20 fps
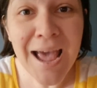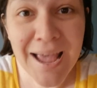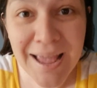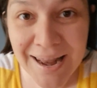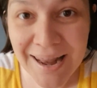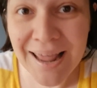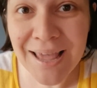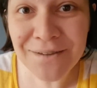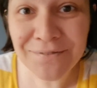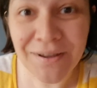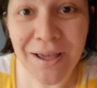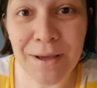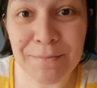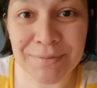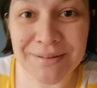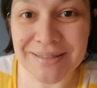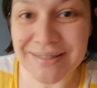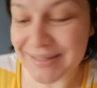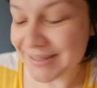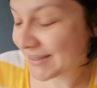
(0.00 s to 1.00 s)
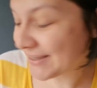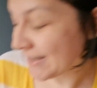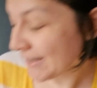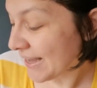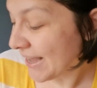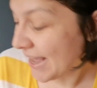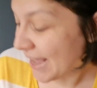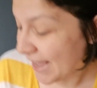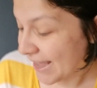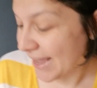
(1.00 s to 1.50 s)
life happened
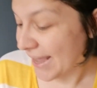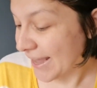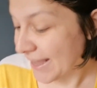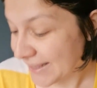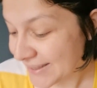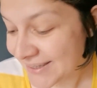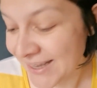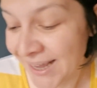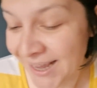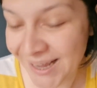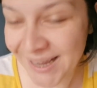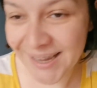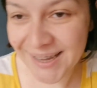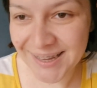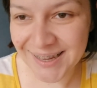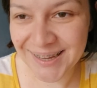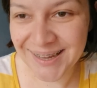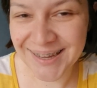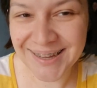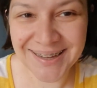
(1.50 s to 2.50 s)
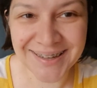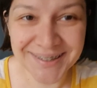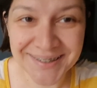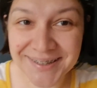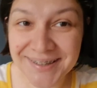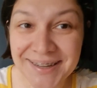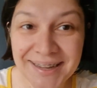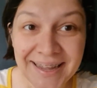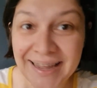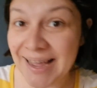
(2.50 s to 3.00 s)
and
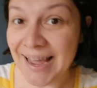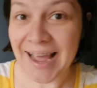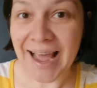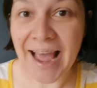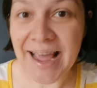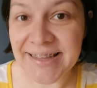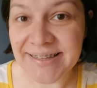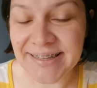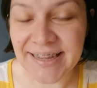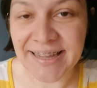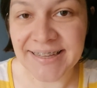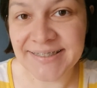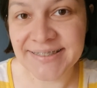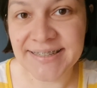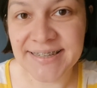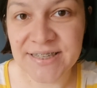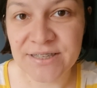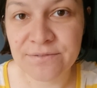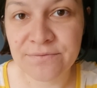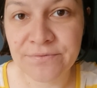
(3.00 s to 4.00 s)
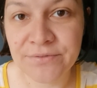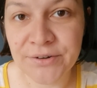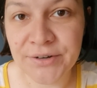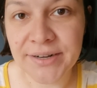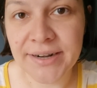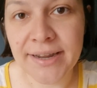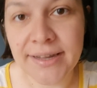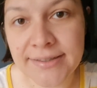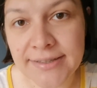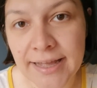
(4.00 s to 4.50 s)
I just
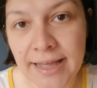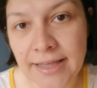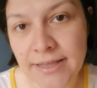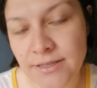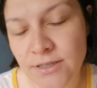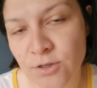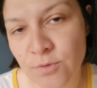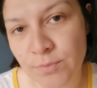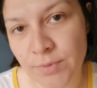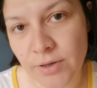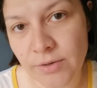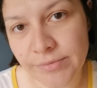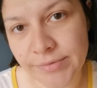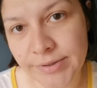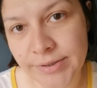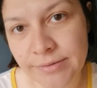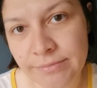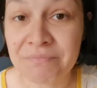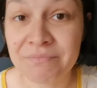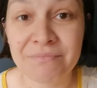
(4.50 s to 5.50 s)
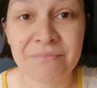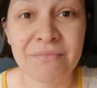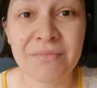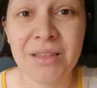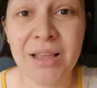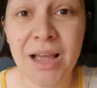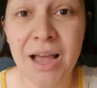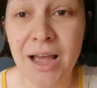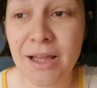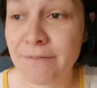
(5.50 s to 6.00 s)
forgot, I suppose.
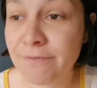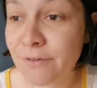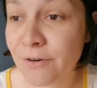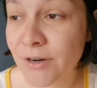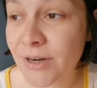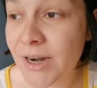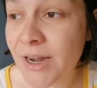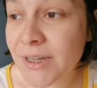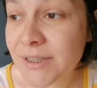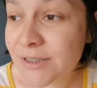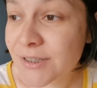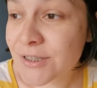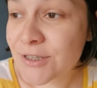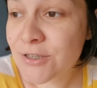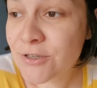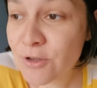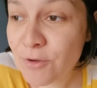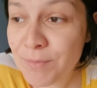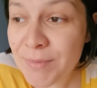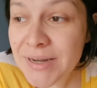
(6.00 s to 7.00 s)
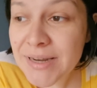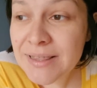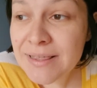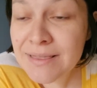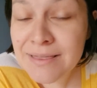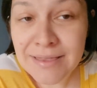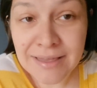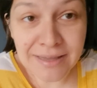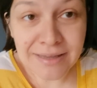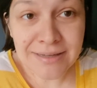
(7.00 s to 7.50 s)
I forgot so many
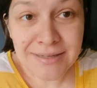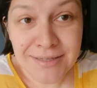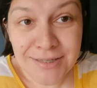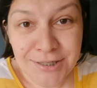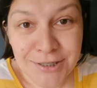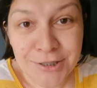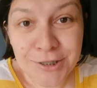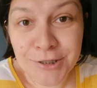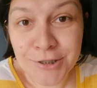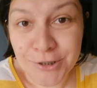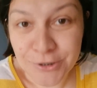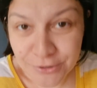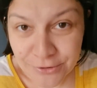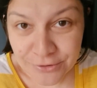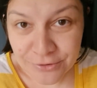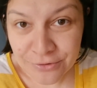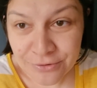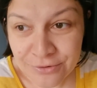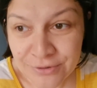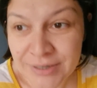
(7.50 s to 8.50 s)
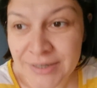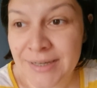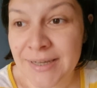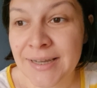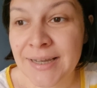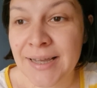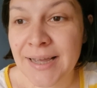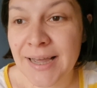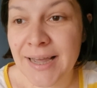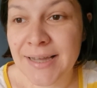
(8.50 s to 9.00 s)
things to do
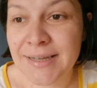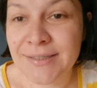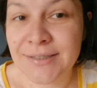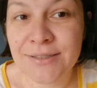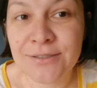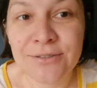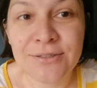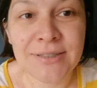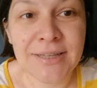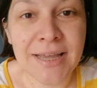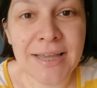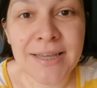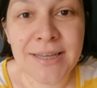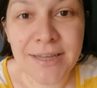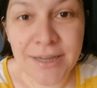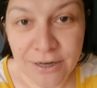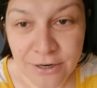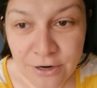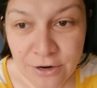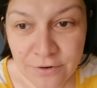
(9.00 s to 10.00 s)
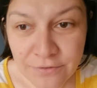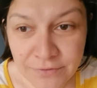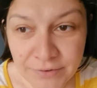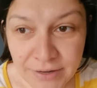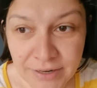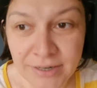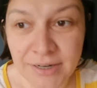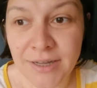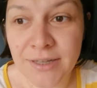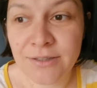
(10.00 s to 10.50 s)
and to take care of,
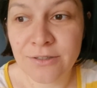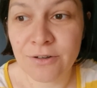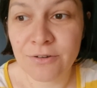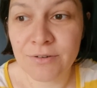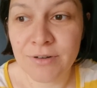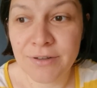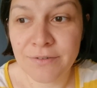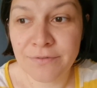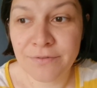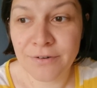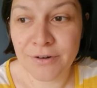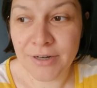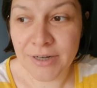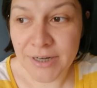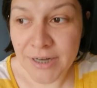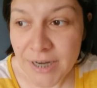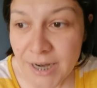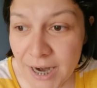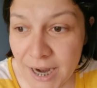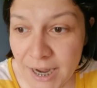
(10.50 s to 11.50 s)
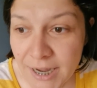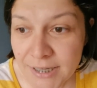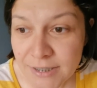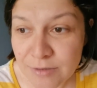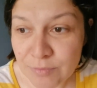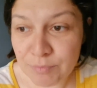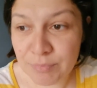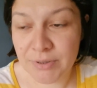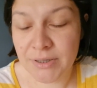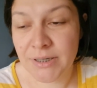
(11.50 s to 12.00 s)
and not only forgot,
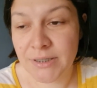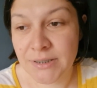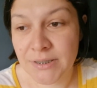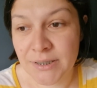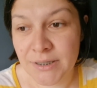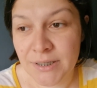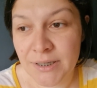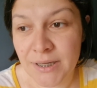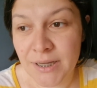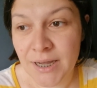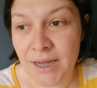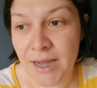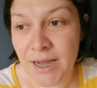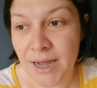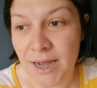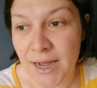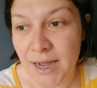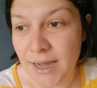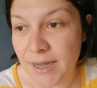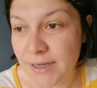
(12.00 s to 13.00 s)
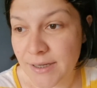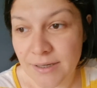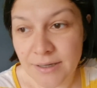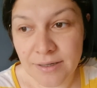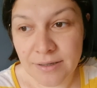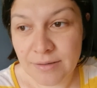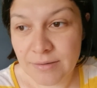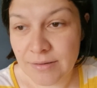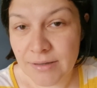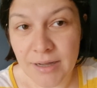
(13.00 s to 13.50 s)
but I
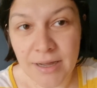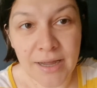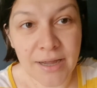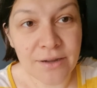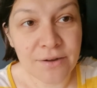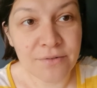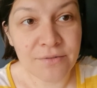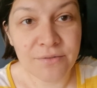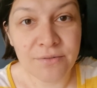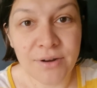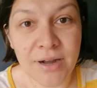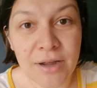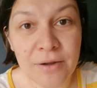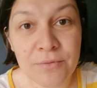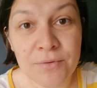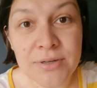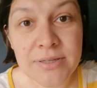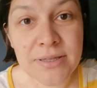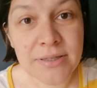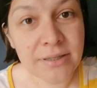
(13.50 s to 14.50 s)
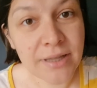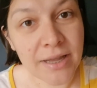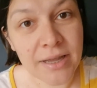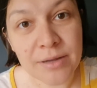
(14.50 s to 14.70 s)
wasn't